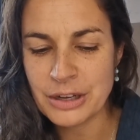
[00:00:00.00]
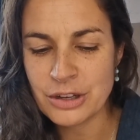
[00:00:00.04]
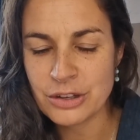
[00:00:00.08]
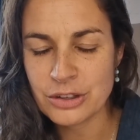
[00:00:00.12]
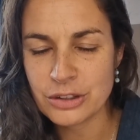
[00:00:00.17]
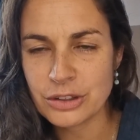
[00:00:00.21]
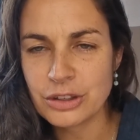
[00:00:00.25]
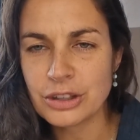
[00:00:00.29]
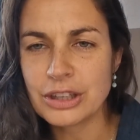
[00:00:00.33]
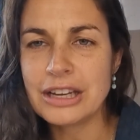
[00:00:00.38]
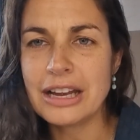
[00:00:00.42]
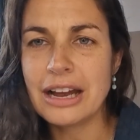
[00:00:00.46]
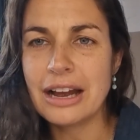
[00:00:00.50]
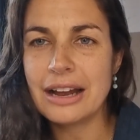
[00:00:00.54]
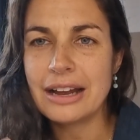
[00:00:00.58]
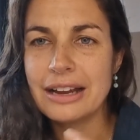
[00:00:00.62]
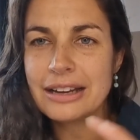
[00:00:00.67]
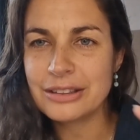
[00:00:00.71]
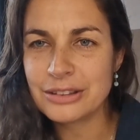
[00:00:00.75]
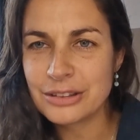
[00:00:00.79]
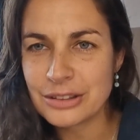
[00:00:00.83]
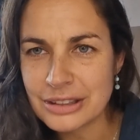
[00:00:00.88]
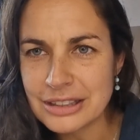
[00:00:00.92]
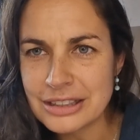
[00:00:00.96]

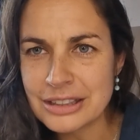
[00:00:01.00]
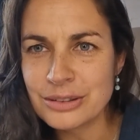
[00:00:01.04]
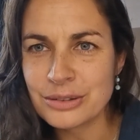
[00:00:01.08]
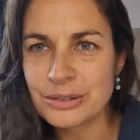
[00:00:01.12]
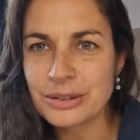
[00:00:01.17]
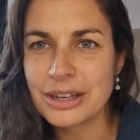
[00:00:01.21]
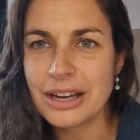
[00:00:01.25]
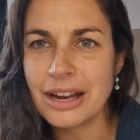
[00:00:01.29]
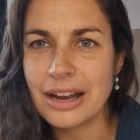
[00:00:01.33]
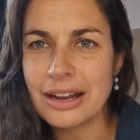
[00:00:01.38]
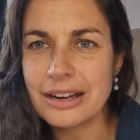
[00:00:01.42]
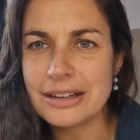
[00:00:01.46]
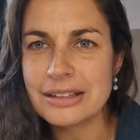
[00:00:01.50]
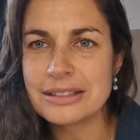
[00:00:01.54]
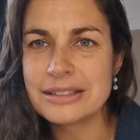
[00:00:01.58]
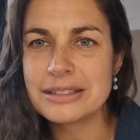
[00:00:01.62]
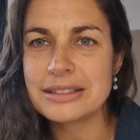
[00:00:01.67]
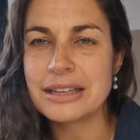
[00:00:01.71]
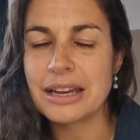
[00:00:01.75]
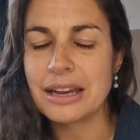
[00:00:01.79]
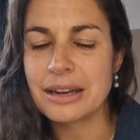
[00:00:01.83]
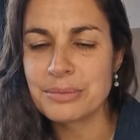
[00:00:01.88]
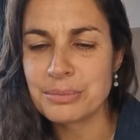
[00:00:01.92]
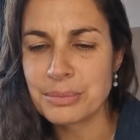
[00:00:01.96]
the inner guidance
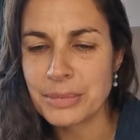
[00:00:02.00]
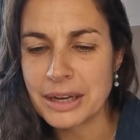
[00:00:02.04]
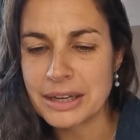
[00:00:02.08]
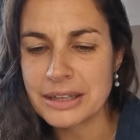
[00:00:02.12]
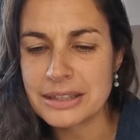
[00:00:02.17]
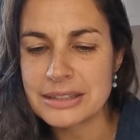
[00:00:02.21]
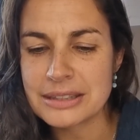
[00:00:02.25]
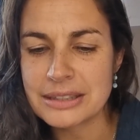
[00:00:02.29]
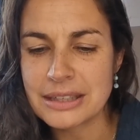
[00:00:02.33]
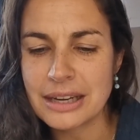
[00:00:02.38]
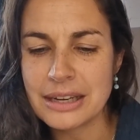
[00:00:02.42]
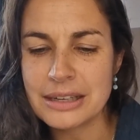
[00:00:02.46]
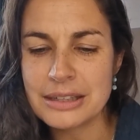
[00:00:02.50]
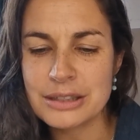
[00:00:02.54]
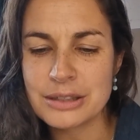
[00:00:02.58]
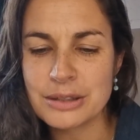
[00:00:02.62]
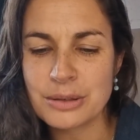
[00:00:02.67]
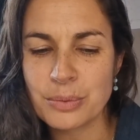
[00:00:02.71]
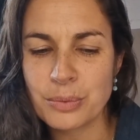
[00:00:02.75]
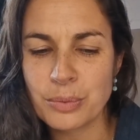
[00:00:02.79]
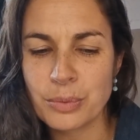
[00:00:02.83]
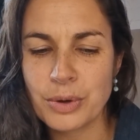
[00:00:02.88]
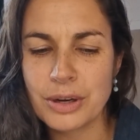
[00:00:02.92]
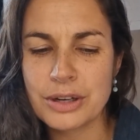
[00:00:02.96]
can make sense
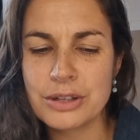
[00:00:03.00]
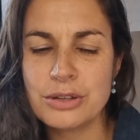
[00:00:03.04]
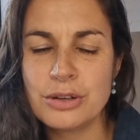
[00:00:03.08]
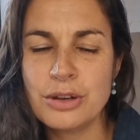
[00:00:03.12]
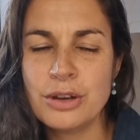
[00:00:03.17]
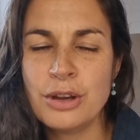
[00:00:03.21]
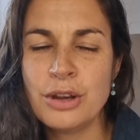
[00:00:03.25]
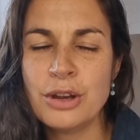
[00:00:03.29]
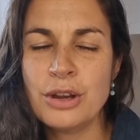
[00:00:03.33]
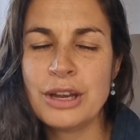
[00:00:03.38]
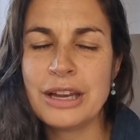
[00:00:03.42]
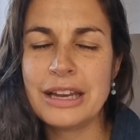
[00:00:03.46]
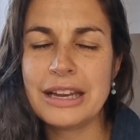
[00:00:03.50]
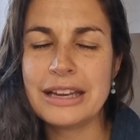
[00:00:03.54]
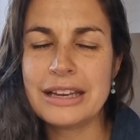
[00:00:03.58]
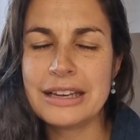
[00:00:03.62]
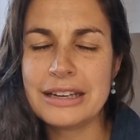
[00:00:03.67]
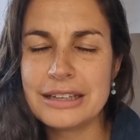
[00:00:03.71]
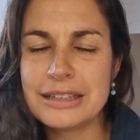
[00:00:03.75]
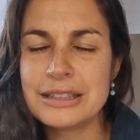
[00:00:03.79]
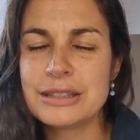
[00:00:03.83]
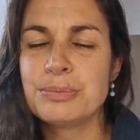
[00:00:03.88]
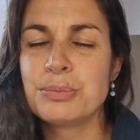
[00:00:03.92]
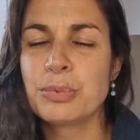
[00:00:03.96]
when it
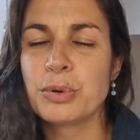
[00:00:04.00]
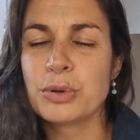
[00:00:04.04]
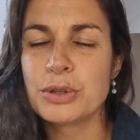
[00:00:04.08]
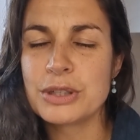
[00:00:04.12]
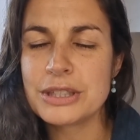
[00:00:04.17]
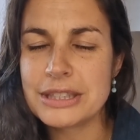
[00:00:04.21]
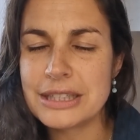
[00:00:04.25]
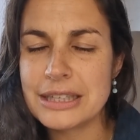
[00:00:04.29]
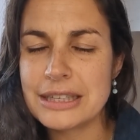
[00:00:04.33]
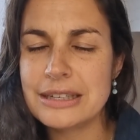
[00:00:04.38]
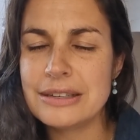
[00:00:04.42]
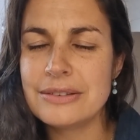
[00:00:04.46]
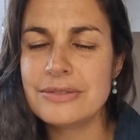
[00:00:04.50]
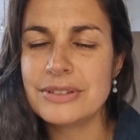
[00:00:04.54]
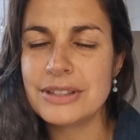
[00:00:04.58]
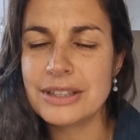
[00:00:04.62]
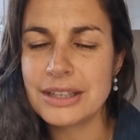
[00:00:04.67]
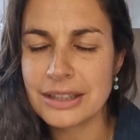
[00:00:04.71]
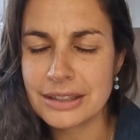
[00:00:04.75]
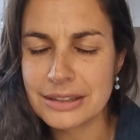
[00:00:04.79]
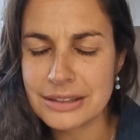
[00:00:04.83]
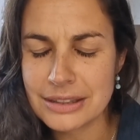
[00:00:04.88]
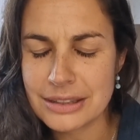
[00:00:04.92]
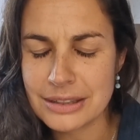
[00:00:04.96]
is perceived
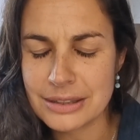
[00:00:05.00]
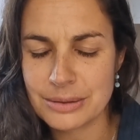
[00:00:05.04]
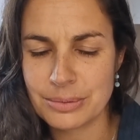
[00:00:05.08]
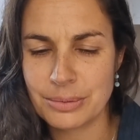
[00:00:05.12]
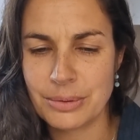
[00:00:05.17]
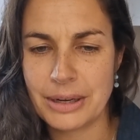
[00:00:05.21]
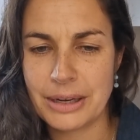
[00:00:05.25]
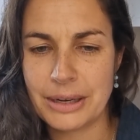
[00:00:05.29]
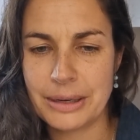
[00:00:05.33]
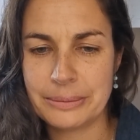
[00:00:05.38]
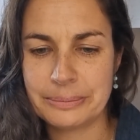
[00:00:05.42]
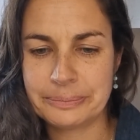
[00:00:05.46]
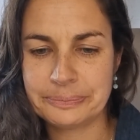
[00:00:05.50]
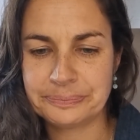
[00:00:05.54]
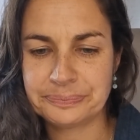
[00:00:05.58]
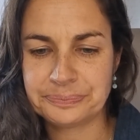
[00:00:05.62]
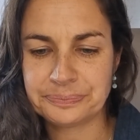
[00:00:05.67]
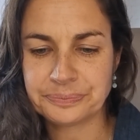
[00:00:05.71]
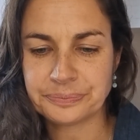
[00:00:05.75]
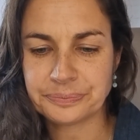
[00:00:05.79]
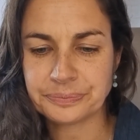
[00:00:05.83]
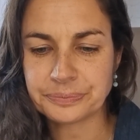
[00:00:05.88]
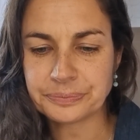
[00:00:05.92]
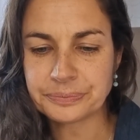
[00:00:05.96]
in this way.
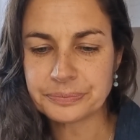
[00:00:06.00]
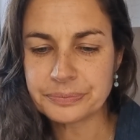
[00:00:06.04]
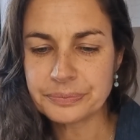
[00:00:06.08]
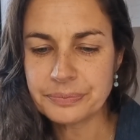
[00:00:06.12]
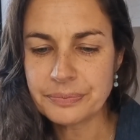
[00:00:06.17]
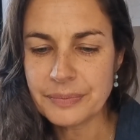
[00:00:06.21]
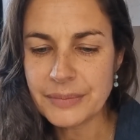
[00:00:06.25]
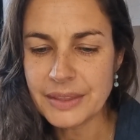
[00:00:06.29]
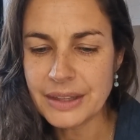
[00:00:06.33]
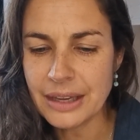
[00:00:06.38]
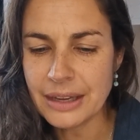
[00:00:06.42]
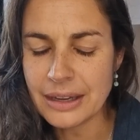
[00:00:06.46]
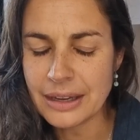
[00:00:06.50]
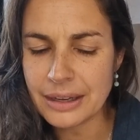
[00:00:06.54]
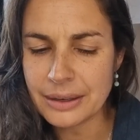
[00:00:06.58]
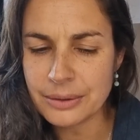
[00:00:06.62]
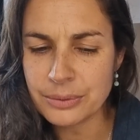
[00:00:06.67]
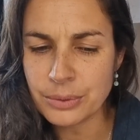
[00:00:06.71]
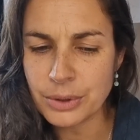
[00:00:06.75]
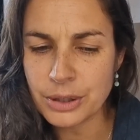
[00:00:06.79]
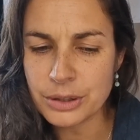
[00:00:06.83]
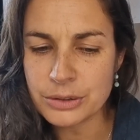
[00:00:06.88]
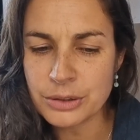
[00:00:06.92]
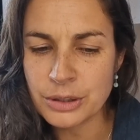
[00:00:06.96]
And
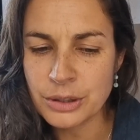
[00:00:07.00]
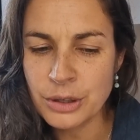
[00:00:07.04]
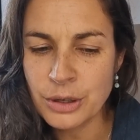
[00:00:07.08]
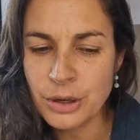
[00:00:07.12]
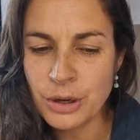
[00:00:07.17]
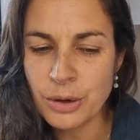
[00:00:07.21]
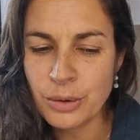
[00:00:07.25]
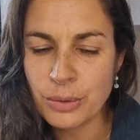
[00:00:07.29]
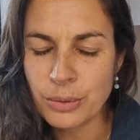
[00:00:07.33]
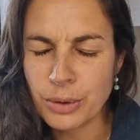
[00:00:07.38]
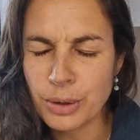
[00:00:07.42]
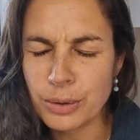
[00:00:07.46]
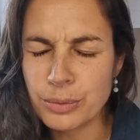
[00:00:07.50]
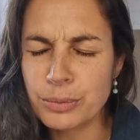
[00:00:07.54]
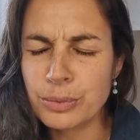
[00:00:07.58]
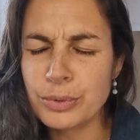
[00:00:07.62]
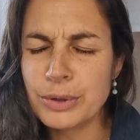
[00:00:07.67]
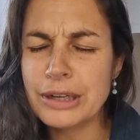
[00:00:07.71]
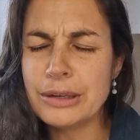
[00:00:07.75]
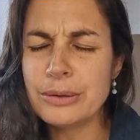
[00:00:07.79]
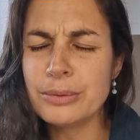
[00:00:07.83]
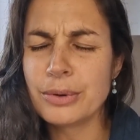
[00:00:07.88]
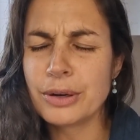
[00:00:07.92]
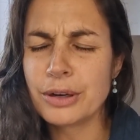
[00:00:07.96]
what
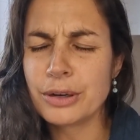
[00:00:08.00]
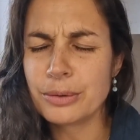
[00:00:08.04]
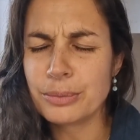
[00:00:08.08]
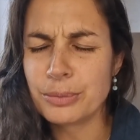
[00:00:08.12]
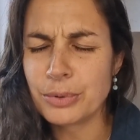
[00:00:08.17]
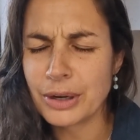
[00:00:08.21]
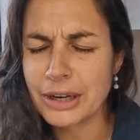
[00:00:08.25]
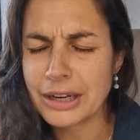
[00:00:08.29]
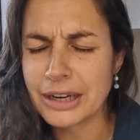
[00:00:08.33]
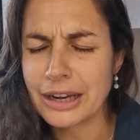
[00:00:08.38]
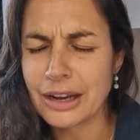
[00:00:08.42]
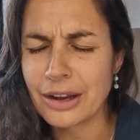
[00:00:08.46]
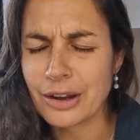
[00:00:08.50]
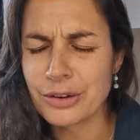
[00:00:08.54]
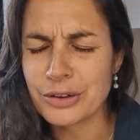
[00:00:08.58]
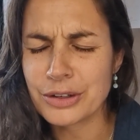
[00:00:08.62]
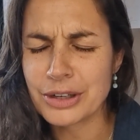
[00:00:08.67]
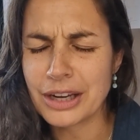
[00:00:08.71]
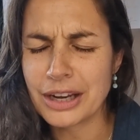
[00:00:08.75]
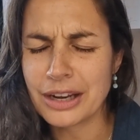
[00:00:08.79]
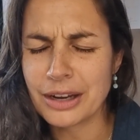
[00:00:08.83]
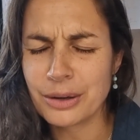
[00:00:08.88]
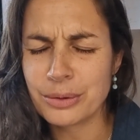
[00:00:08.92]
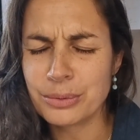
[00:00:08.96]
we want to bring out,
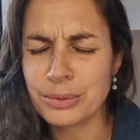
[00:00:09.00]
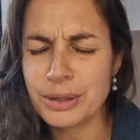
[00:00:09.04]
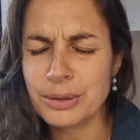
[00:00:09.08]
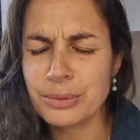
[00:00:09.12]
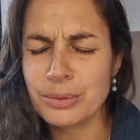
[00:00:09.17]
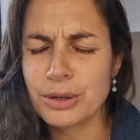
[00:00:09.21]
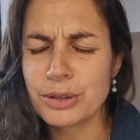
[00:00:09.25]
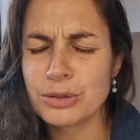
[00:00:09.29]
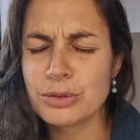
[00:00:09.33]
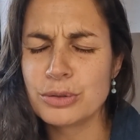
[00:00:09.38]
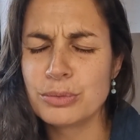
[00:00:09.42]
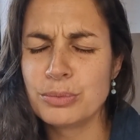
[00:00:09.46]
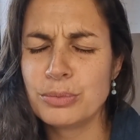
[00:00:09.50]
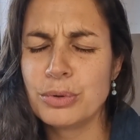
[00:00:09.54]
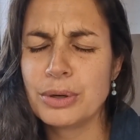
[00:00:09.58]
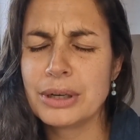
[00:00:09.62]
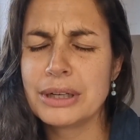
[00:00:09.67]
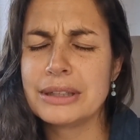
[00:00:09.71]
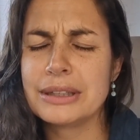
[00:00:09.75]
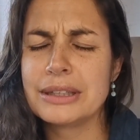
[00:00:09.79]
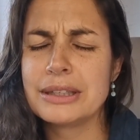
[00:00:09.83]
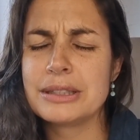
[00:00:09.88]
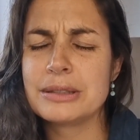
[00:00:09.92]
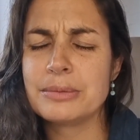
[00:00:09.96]
how we want to bring
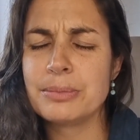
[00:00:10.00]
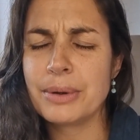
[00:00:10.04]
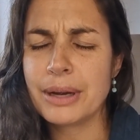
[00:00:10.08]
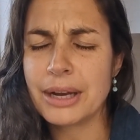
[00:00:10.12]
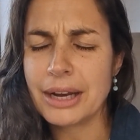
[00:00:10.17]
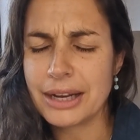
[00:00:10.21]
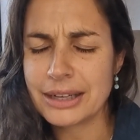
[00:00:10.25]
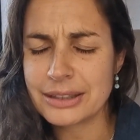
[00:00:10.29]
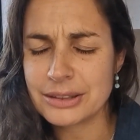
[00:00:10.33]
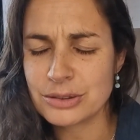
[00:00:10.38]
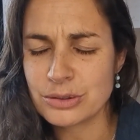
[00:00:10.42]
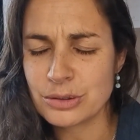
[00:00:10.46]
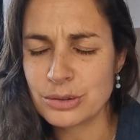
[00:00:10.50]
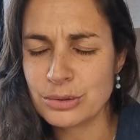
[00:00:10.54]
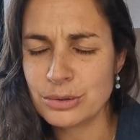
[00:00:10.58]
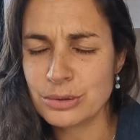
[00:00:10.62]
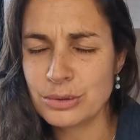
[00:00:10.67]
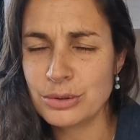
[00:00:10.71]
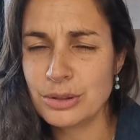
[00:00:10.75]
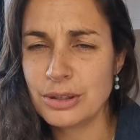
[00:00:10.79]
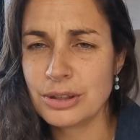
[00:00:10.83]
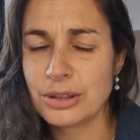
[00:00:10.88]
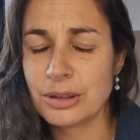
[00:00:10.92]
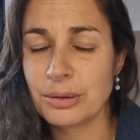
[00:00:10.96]
this back to
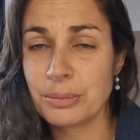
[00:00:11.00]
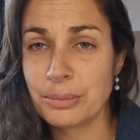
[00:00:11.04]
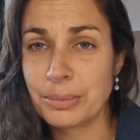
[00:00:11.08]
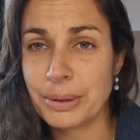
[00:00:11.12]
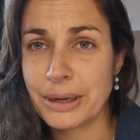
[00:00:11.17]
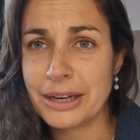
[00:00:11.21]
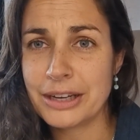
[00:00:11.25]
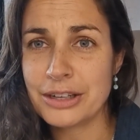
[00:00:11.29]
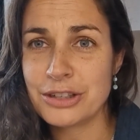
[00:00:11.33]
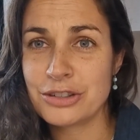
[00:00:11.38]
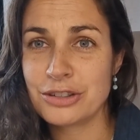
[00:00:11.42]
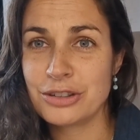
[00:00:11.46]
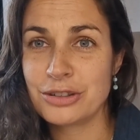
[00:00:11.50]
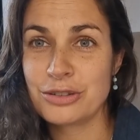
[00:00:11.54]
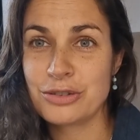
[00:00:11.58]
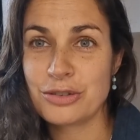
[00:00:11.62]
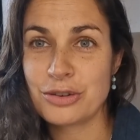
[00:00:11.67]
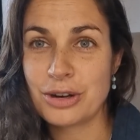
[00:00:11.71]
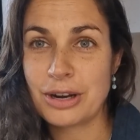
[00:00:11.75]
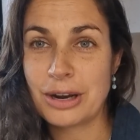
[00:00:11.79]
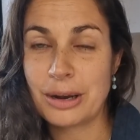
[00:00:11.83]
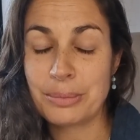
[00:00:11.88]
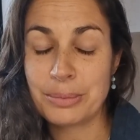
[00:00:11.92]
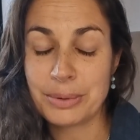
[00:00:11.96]
the compassion
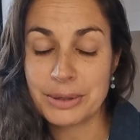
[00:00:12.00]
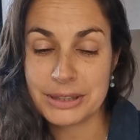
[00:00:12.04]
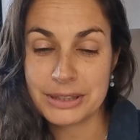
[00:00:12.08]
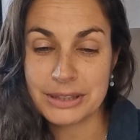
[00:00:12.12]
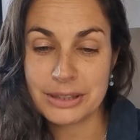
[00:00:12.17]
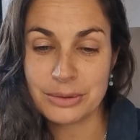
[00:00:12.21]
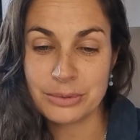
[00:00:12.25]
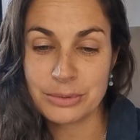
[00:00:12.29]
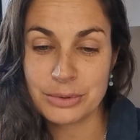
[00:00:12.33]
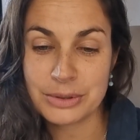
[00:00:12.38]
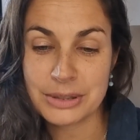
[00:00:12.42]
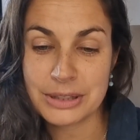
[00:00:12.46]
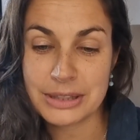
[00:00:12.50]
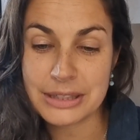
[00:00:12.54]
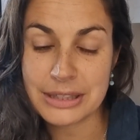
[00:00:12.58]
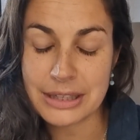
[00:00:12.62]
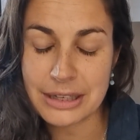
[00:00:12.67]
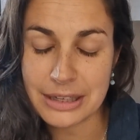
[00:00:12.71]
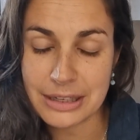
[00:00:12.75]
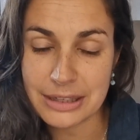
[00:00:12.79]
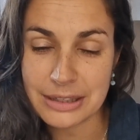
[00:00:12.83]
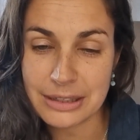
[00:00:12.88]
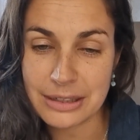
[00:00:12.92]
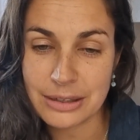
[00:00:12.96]
trap, as it was
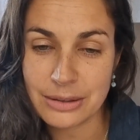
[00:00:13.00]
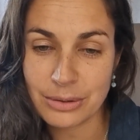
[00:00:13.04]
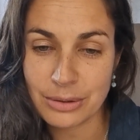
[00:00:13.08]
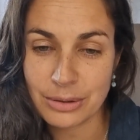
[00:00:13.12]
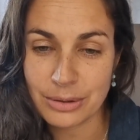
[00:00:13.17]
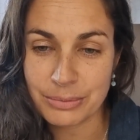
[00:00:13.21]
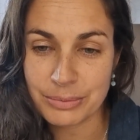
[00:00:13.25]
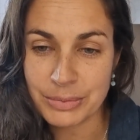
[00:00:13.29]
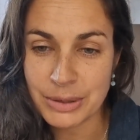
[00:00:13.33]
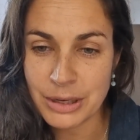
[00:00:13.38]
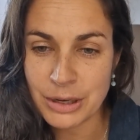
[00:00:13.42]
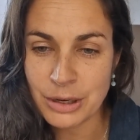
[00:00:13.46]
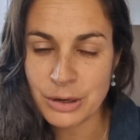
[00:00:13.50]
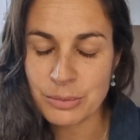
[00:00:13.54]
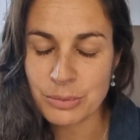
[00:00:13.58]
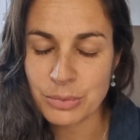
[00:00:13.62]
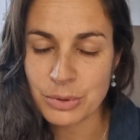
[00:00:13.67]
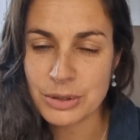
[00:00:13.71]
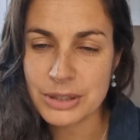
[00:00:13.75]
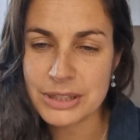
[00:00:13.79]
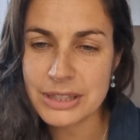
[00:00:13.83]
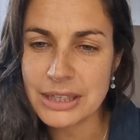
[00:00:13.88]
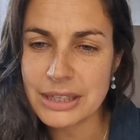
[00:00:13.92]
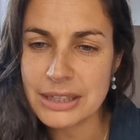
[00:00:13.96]
stated or
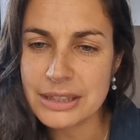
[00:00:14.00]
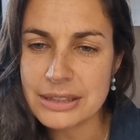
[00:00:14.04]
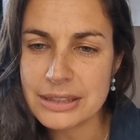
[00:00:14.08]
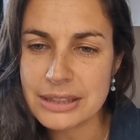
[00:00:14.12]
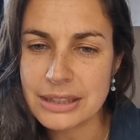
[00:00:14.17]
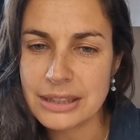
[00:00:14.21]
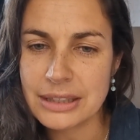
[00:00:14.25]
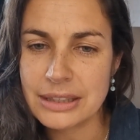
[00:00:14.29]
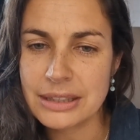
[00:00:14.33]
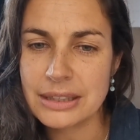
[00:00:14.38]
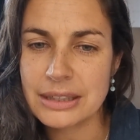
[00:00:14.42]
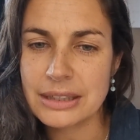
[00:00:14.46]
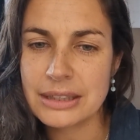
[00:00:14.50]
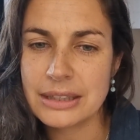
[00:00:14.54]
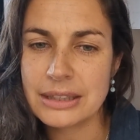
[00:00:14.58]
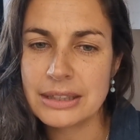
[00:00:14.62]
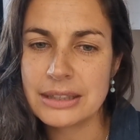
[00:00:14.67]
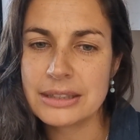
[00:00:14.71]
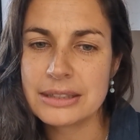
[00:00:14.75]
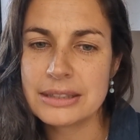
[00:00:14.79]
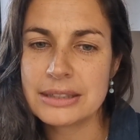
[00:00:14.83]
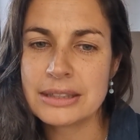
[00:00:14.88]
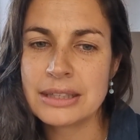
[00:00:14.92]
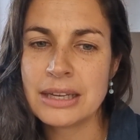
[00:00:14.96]
presented,
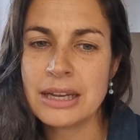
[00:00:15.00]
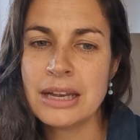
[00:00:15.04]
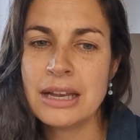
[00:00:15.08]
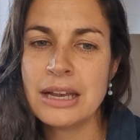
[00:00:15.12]
is